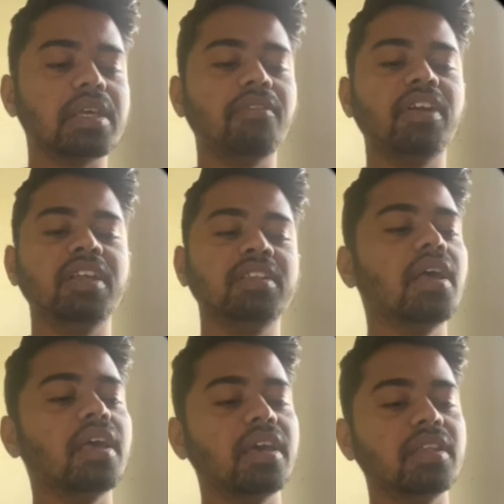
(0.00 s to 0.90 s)
given in
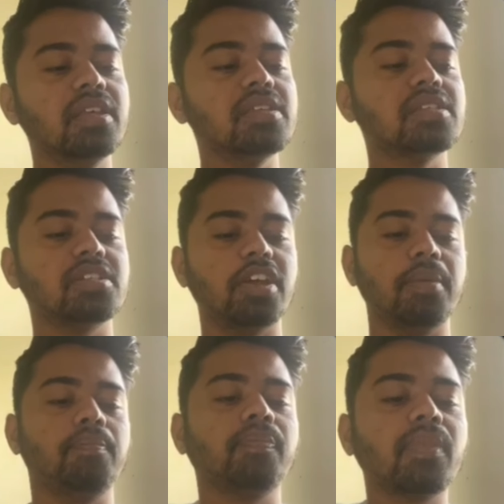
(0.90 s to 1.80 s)
in this
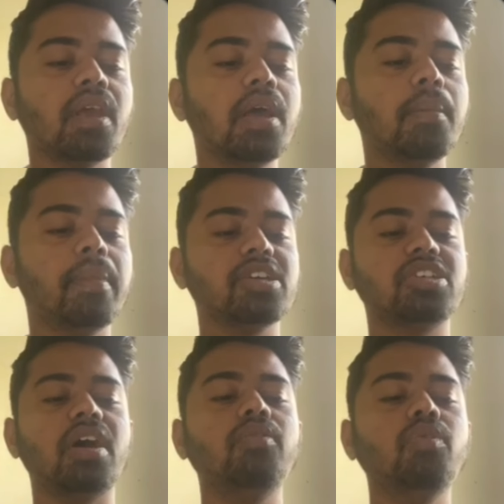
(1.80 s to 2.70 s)
step
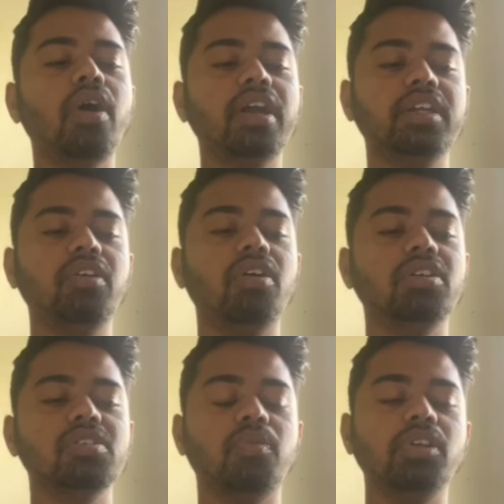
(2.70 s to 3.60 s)
must have no active
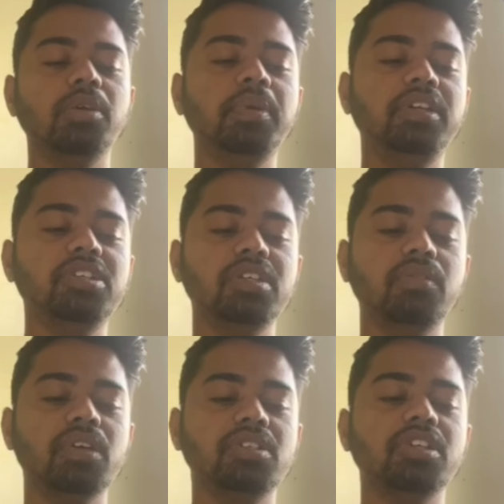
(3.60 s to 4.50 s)
orders for the btc
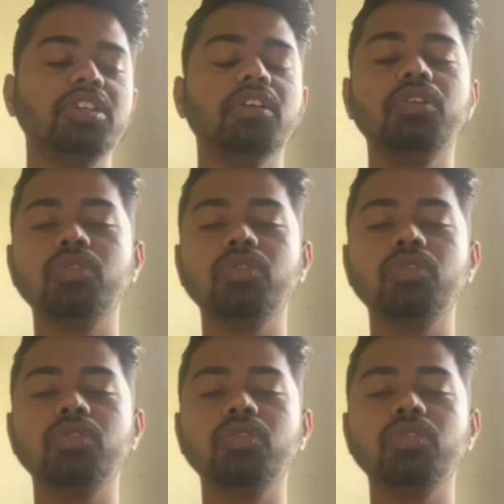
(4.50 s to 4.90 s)
usdt do